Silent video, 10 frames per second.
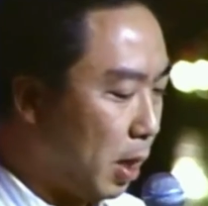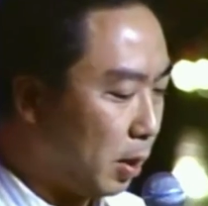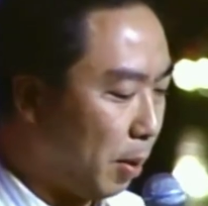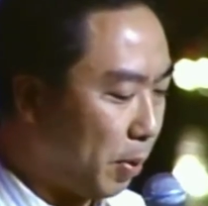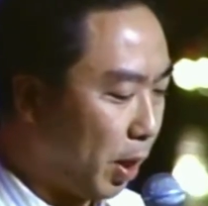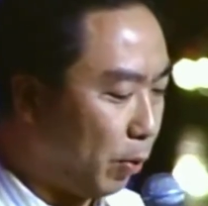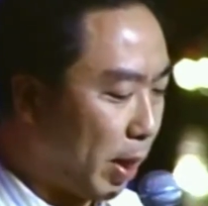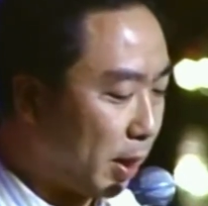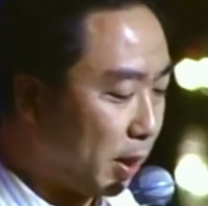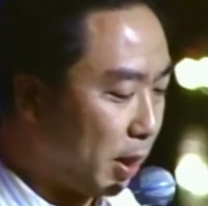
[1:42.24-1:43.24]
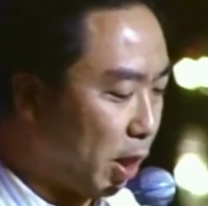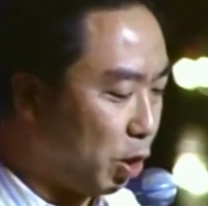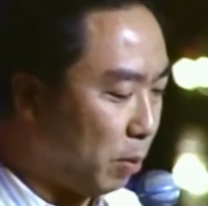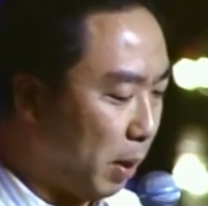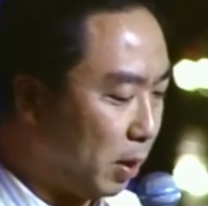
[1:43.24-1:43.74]
Some think
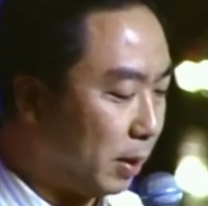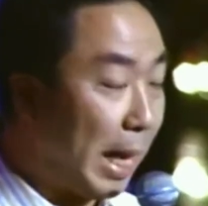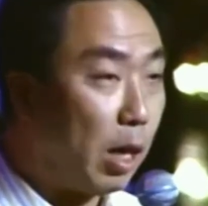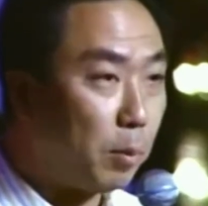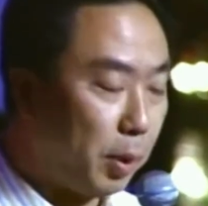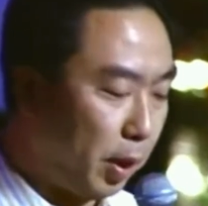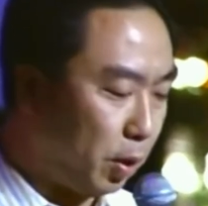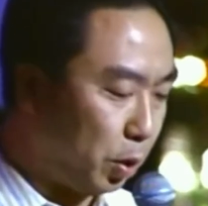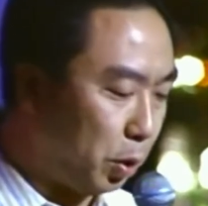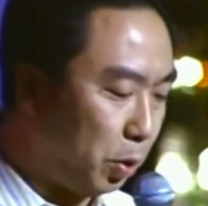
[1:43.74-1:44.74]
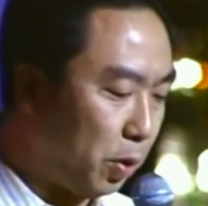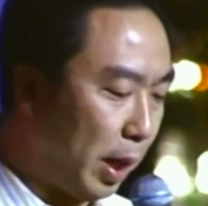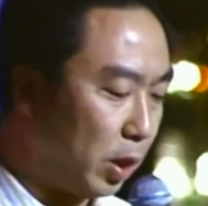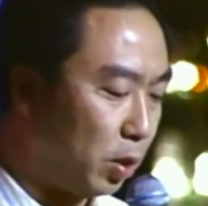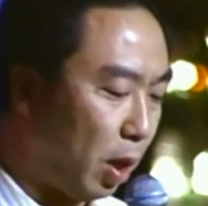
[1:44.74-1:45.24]
reconciliation means downplaying the truth
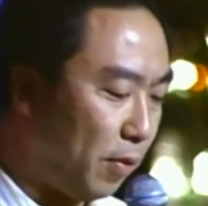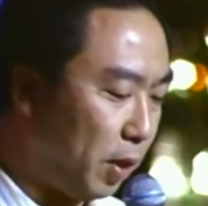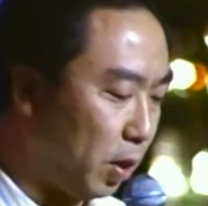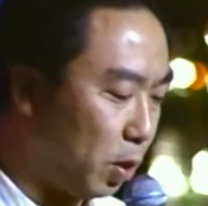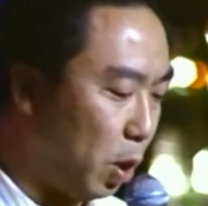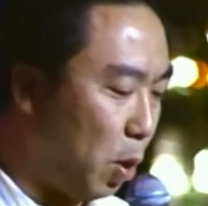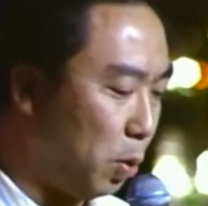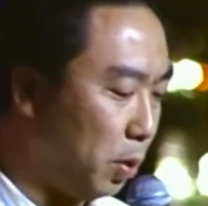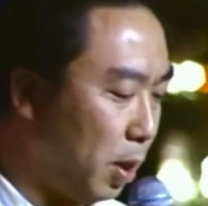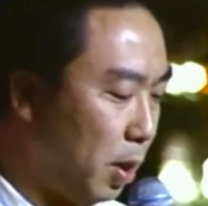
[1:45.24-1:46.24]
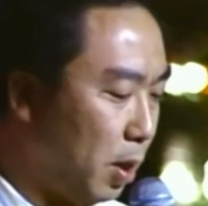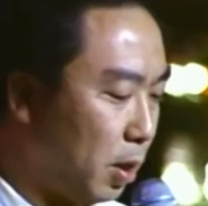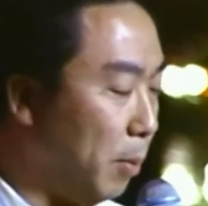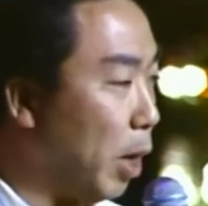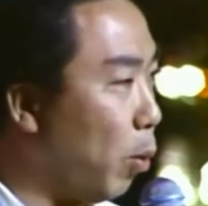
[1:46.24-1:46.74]
and softening the tone
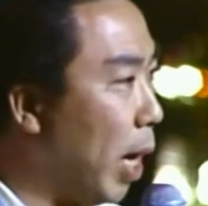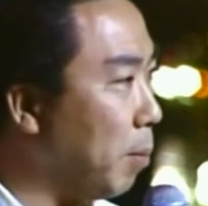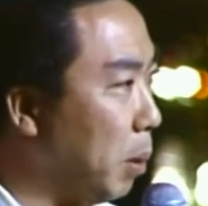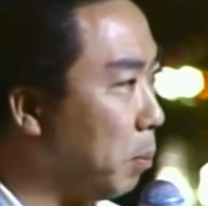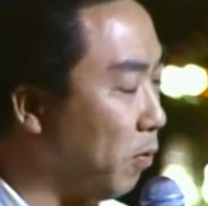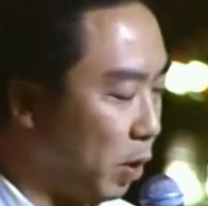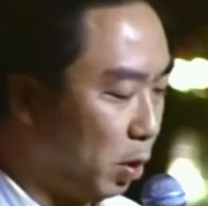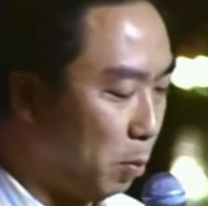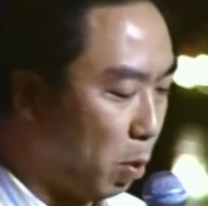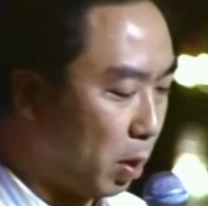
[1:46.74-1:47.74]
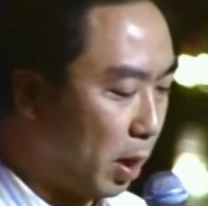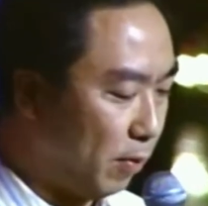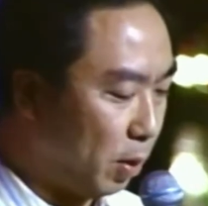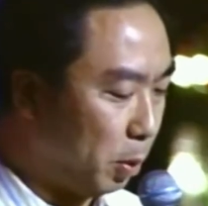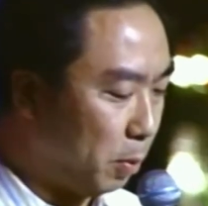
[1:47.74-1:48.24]
to make white people feel more
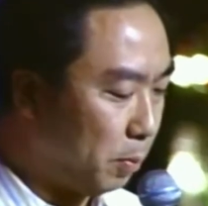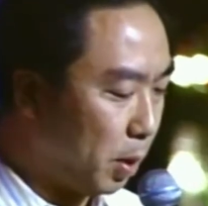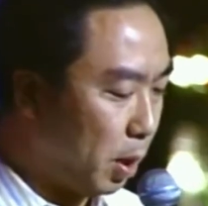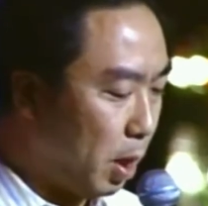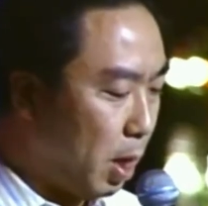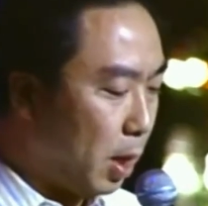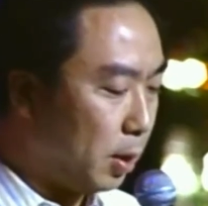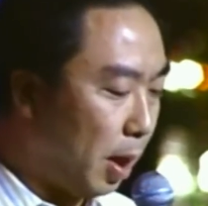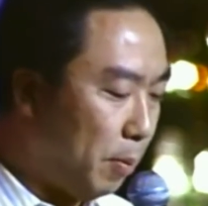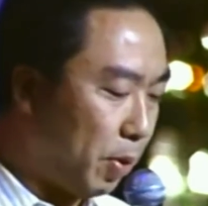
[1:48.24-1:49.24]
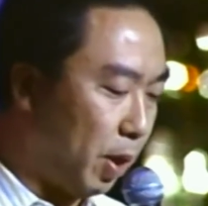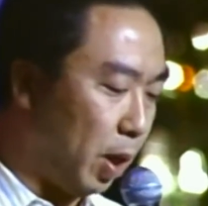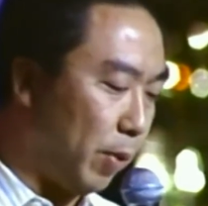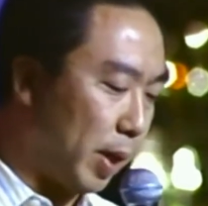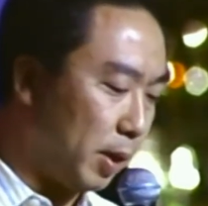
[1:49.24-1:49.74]
comfortable. Some
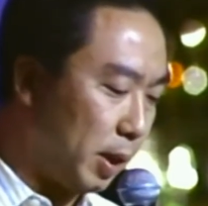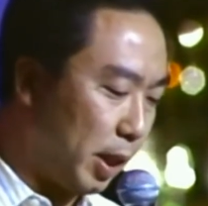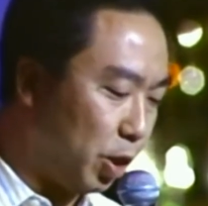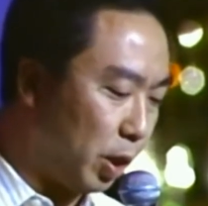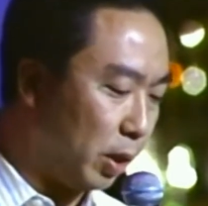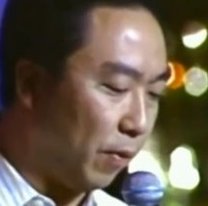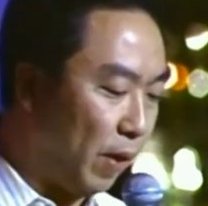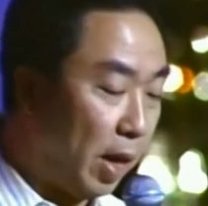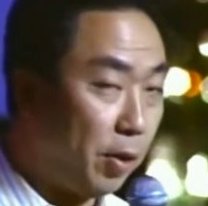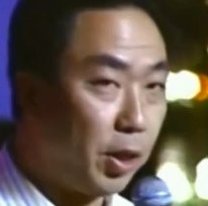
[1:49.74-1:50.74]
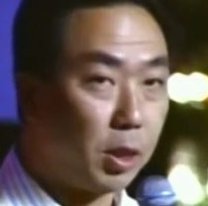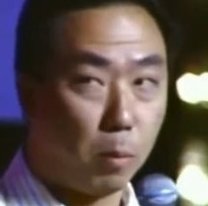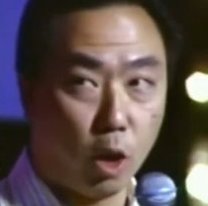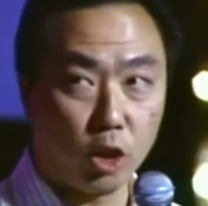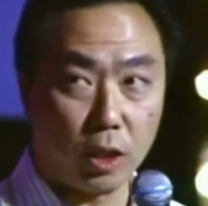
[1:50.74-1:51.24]
think reconciliation is various
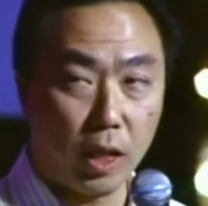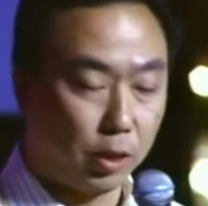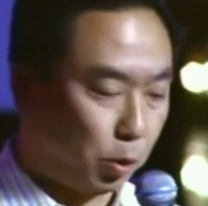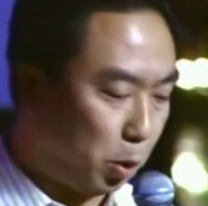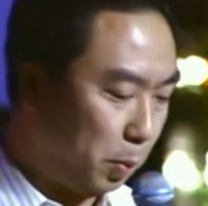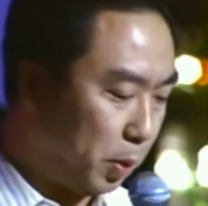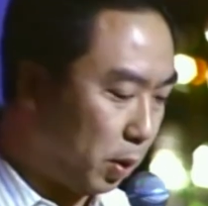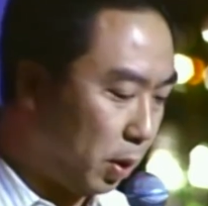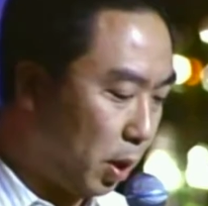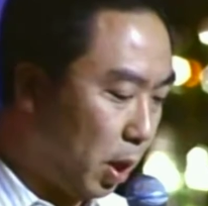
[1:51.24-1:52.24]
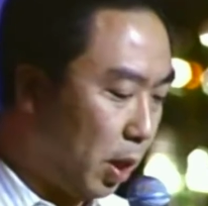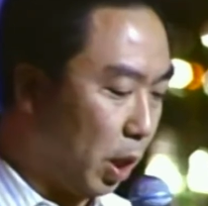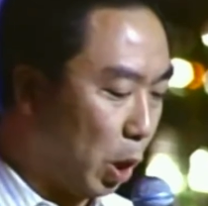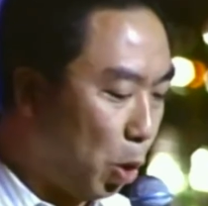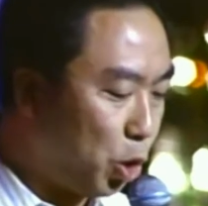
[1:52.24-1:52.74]
marginalized groups
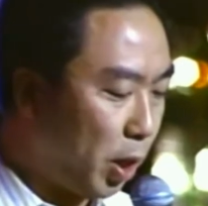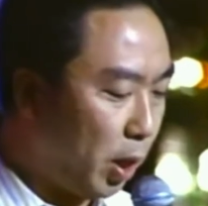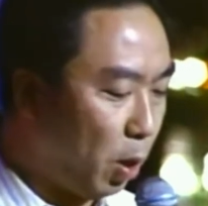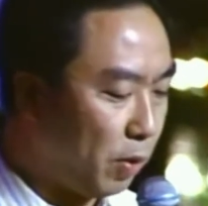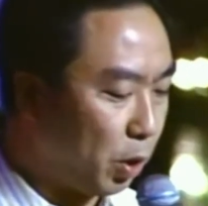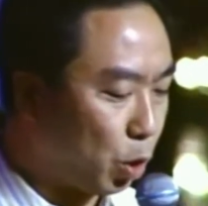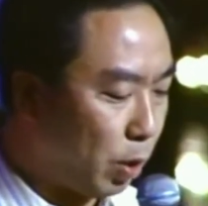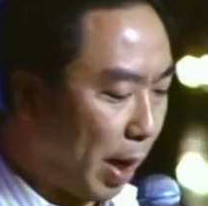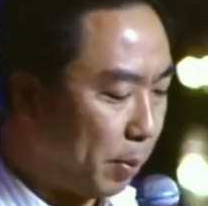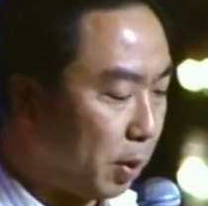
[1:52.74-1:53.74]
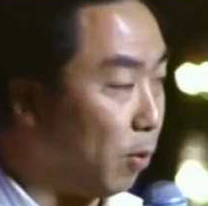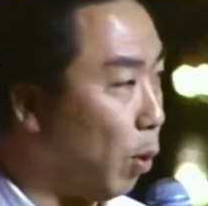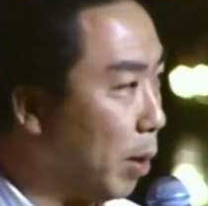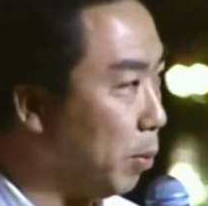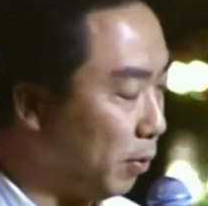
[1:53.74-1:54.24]
negotiating over the scraps of
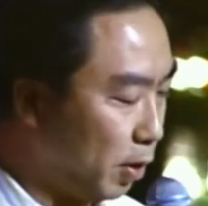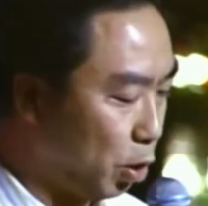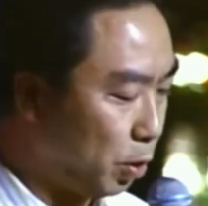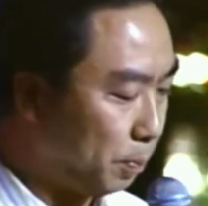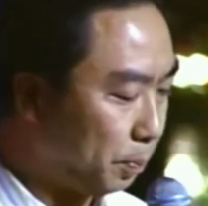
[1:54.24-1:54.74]
white privilege.